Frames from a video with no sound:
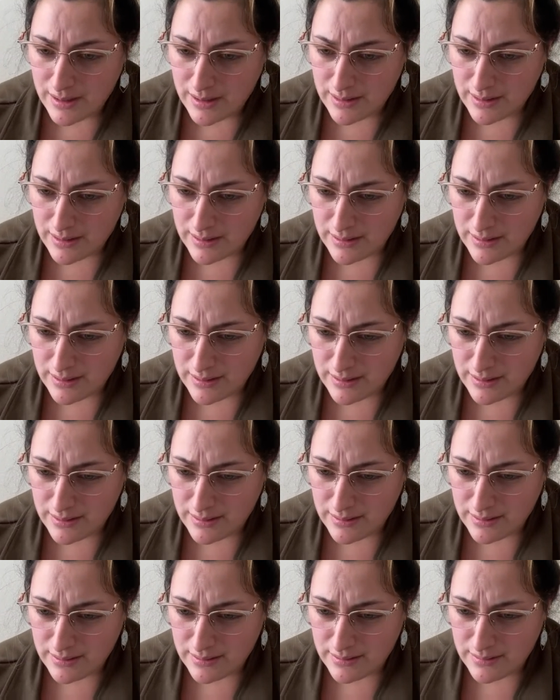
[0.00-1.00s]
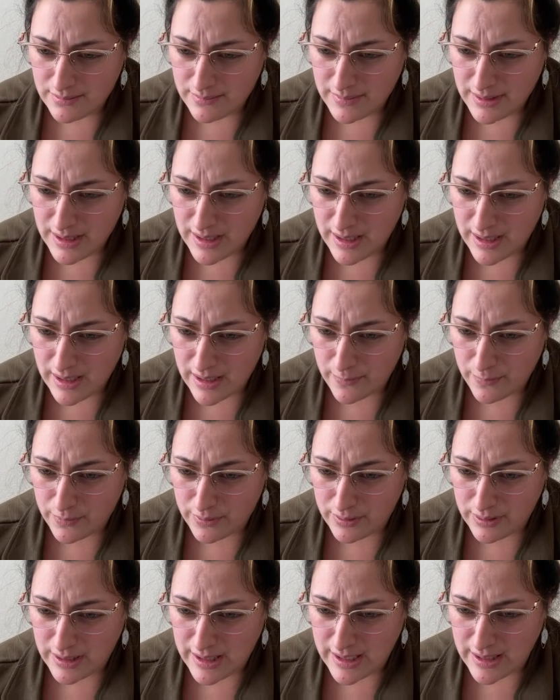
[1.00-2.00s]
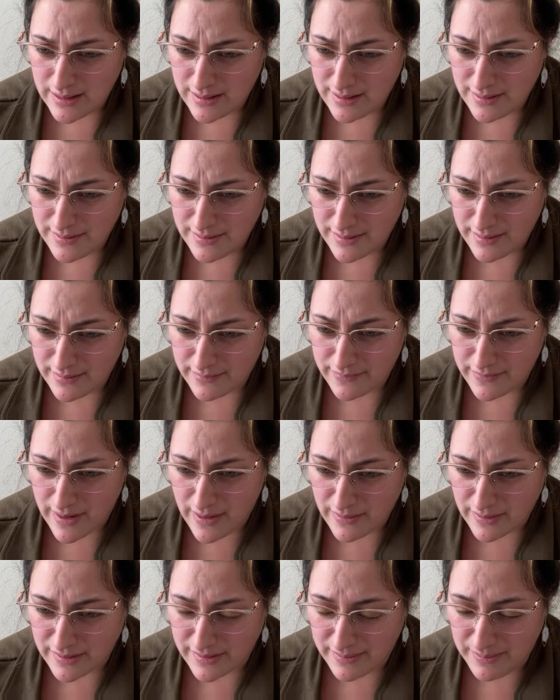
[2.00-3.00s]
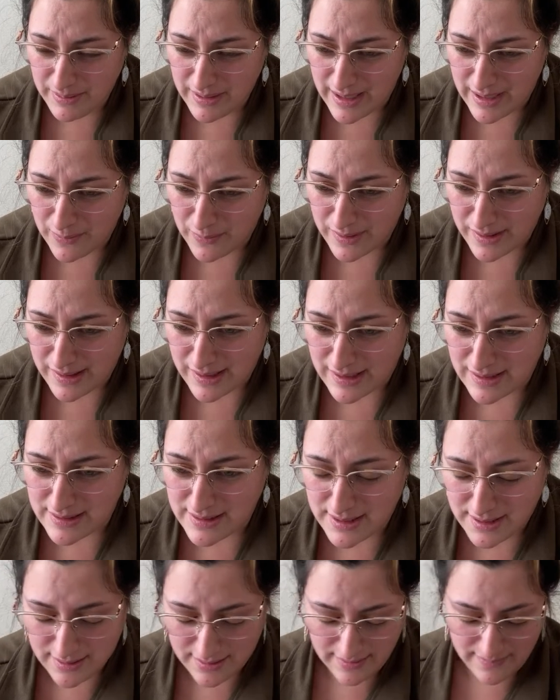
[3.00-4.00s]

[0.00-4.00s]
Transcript: Um, I will let the ferrets play with it.